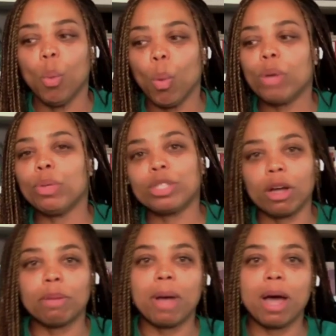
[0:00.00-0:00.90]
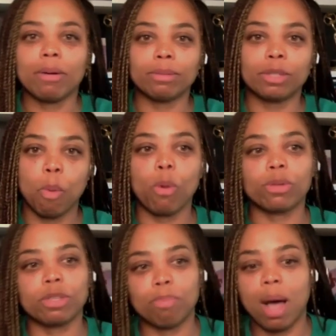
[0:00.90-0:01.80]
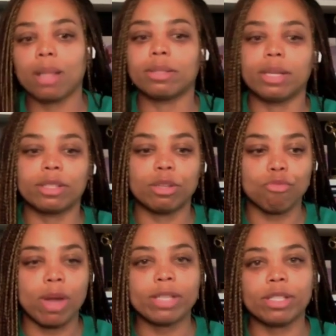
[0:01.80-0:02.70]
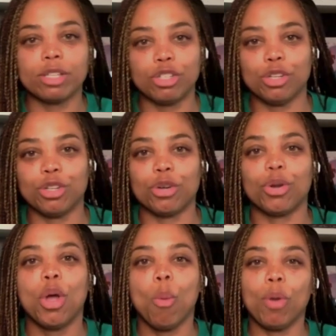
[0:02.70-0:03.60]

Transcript: when we talk about sports and politics and race and gender.